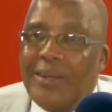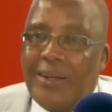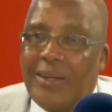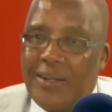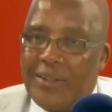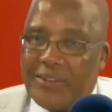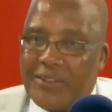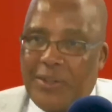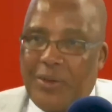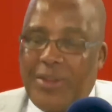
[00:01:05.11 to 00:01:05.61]

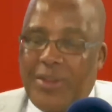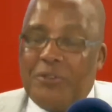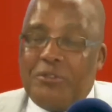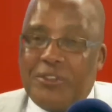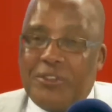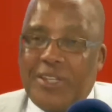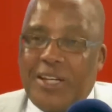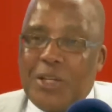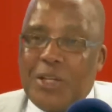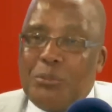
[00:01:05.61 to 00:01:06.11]
And South
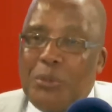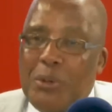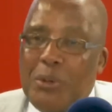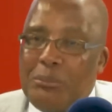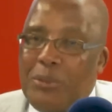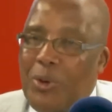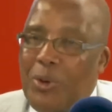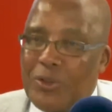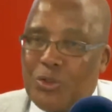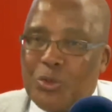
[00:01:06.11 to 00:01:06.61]
Africa,
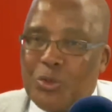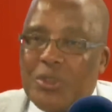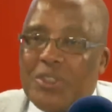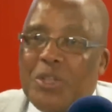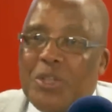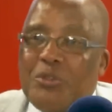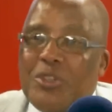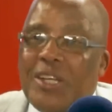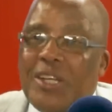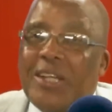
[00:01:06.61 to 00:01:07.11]
remember, was not
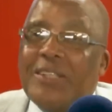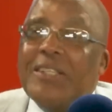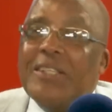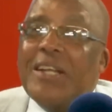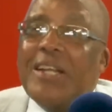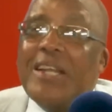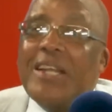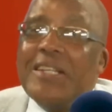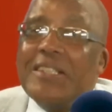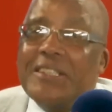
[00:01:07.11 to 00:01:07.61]
having any
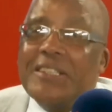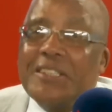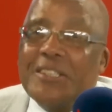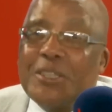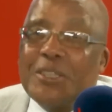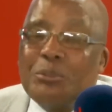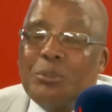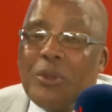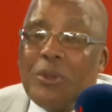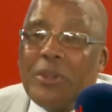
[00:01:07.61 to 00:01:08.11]

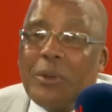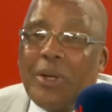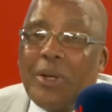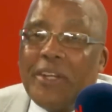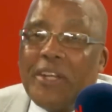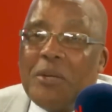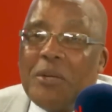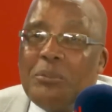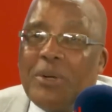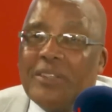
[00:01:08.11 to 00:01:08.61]
relationship with our
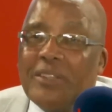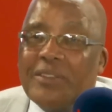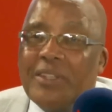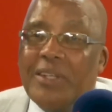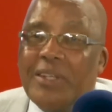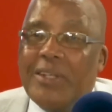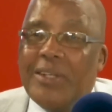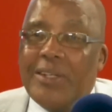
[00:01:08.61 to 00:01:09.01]
neighbors.